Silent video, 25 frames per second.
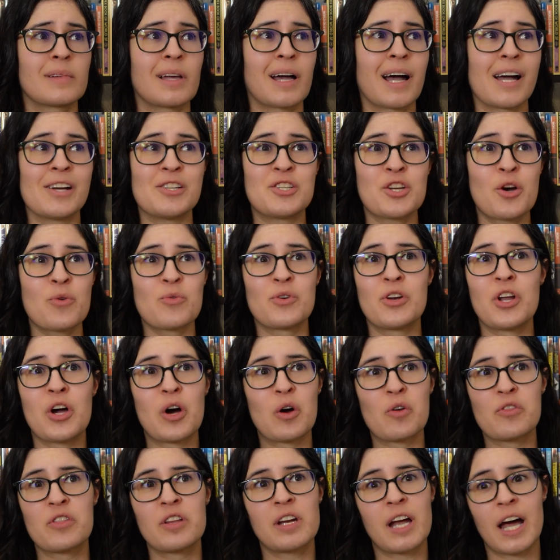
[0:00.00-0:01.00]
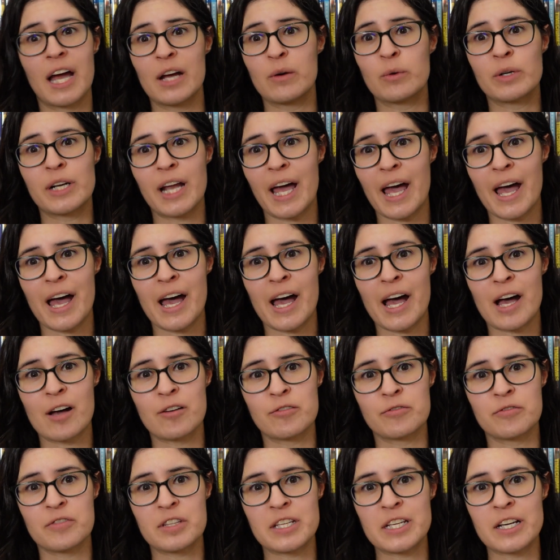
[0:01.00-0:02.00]
I don't know that I would
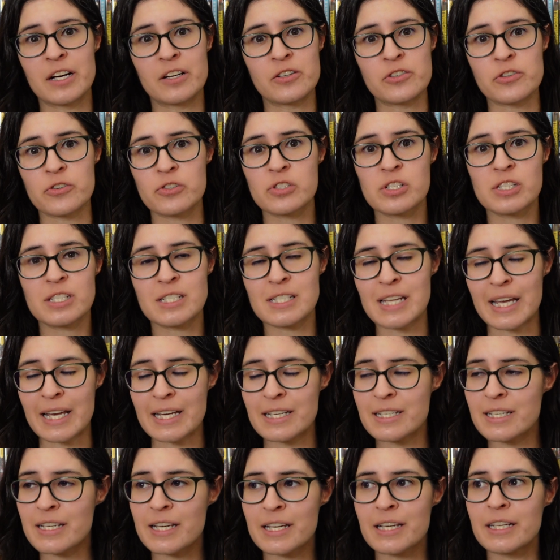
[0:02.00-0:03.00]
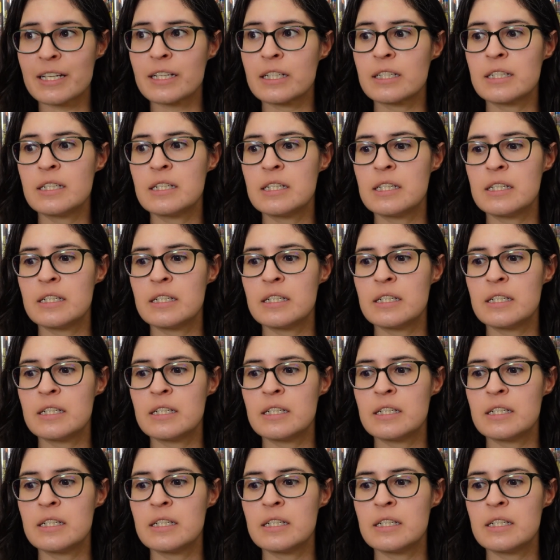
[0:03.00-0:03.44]
have the understanding